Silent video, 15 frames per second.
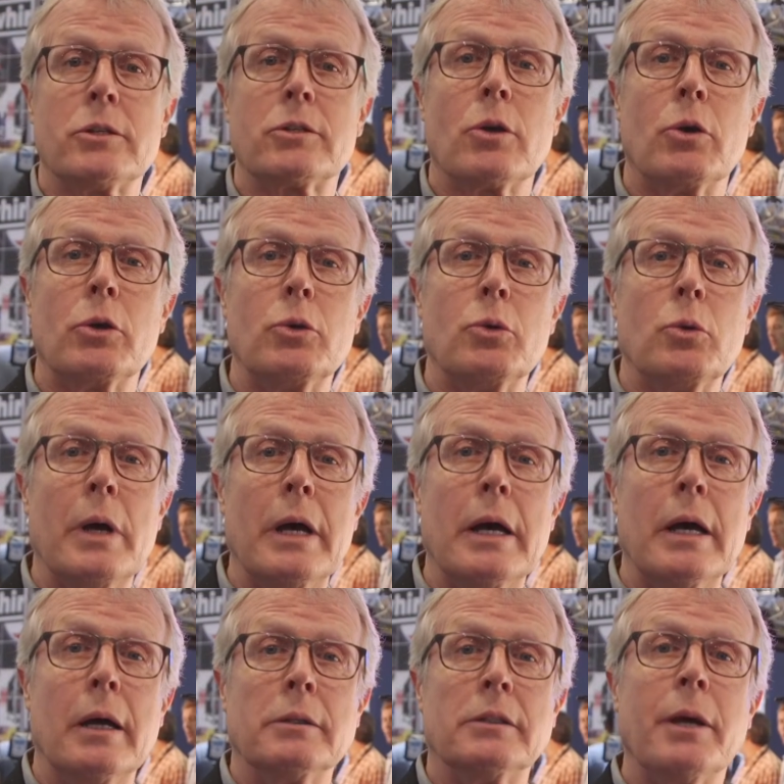just go to
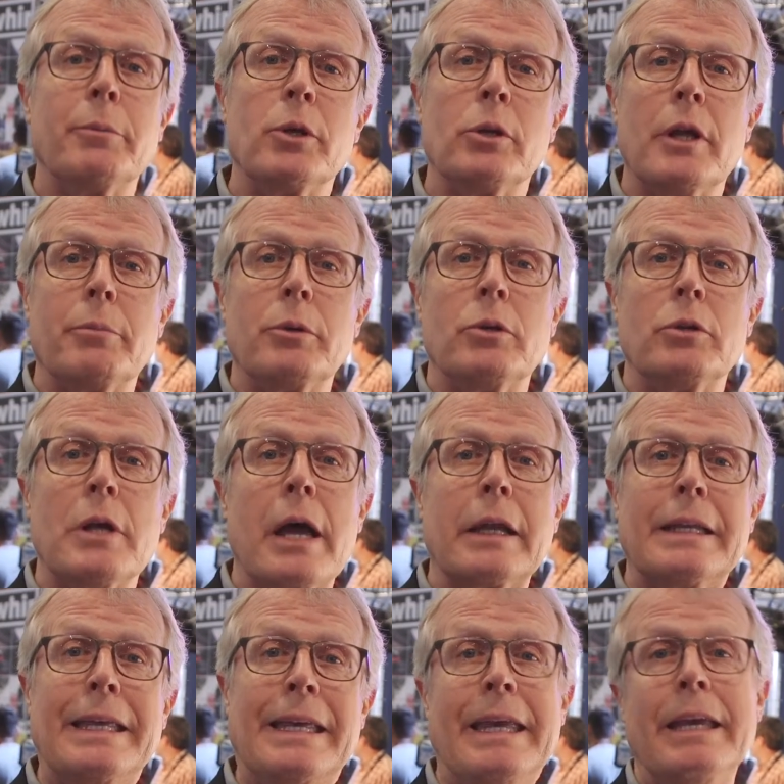
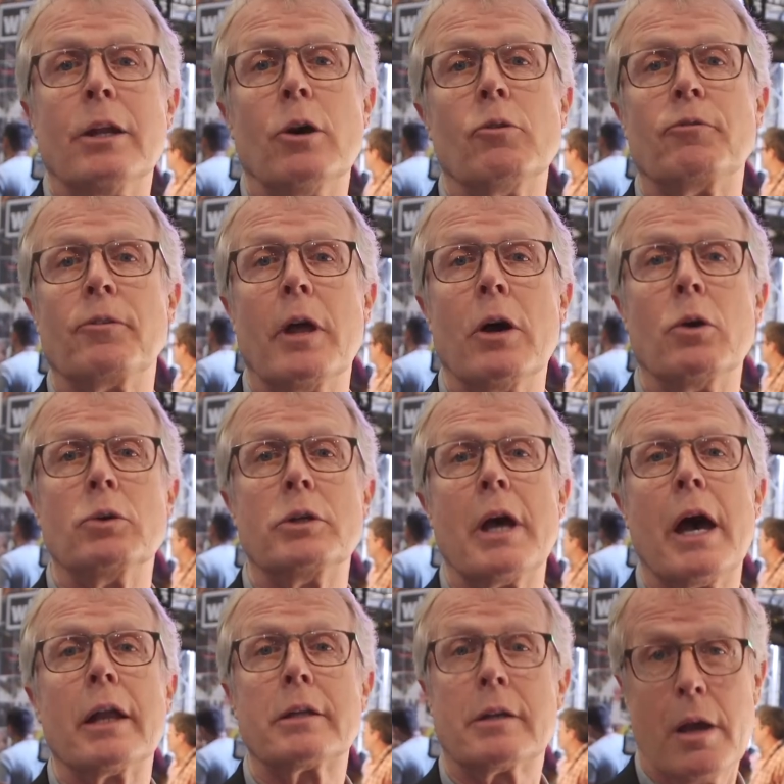
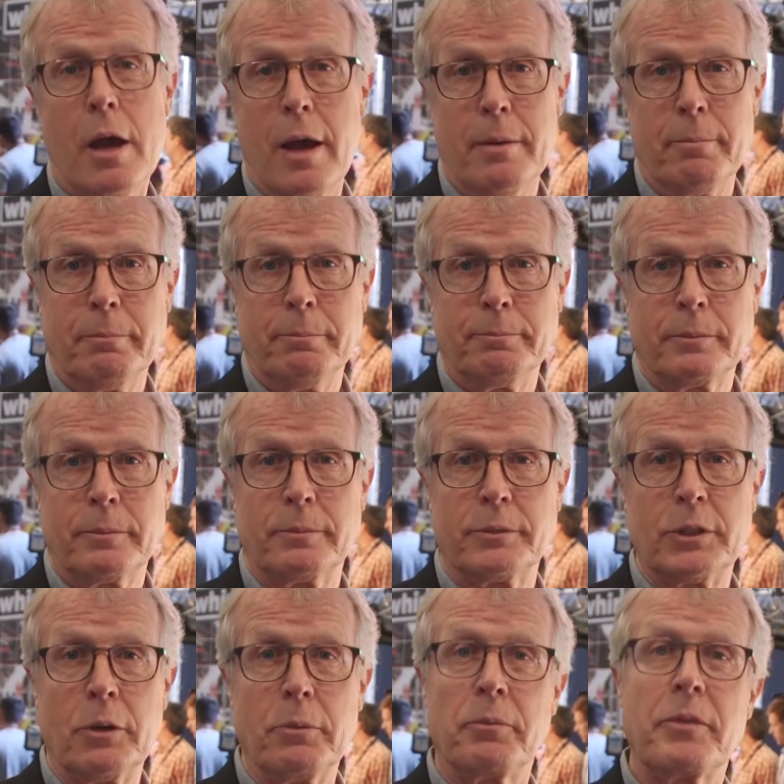www.kinoflo.com.
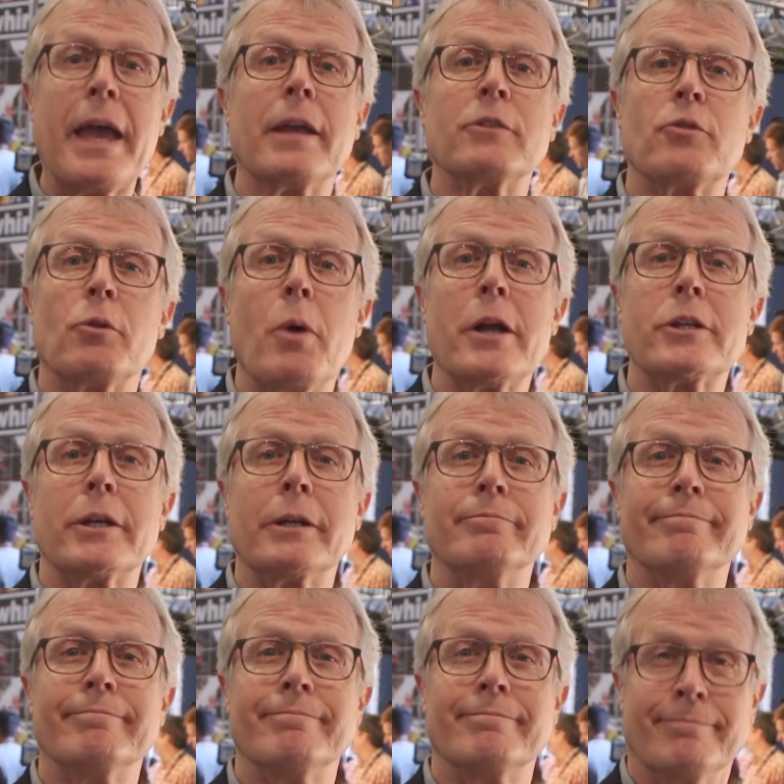So thanks for
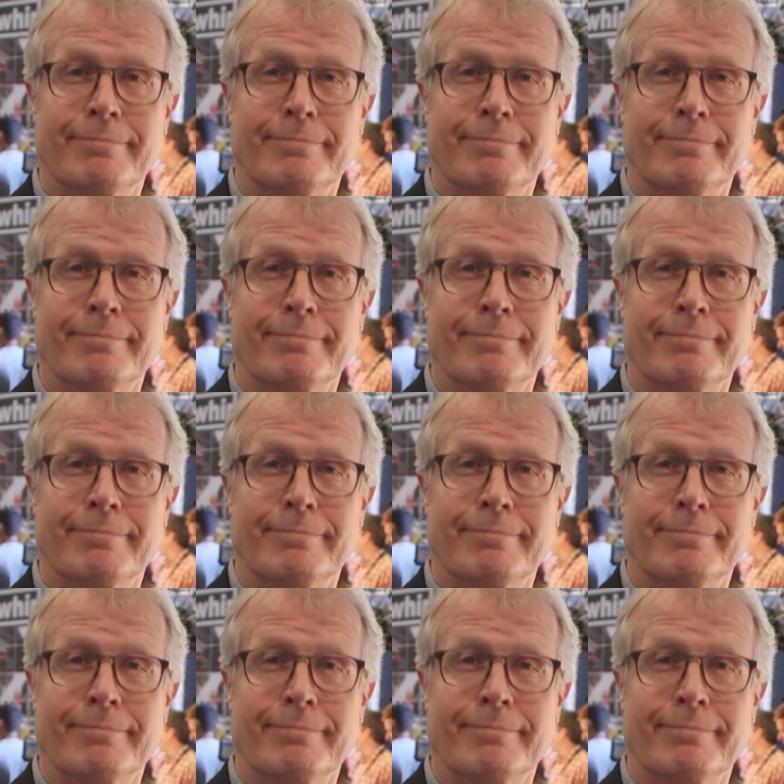watching.